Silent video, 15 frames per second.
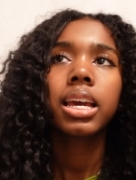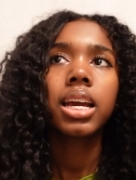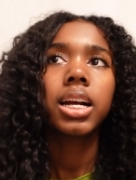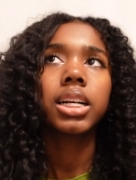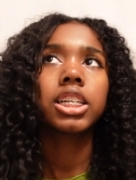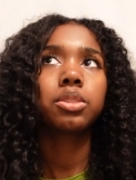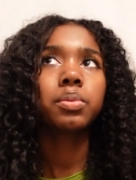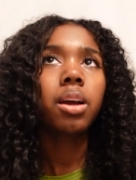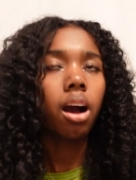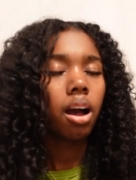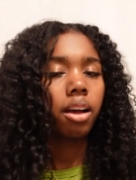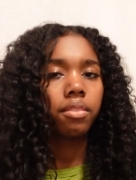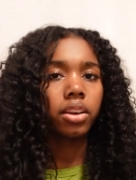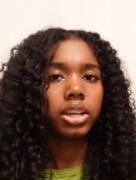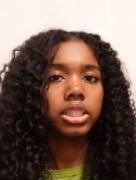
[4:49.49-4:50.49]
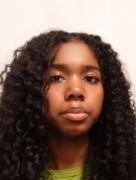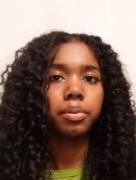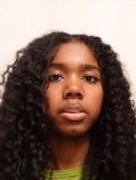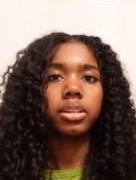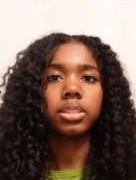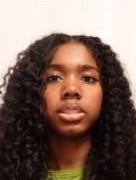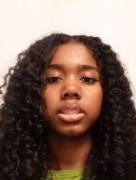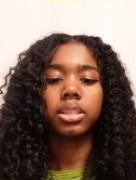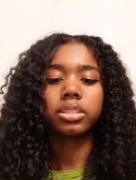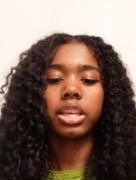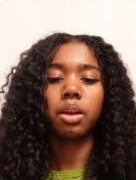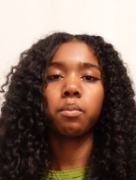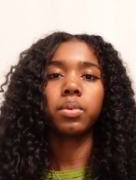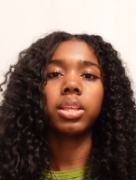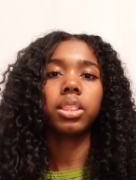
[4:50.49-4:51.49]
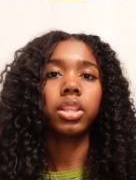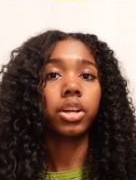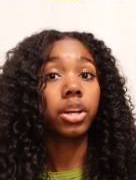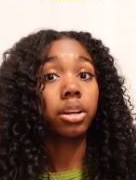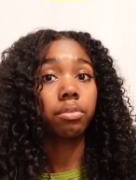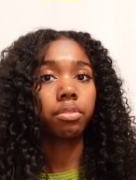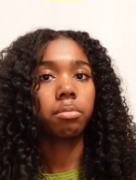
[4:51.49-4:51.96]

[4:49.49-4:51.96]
because we all have our experiences and we learn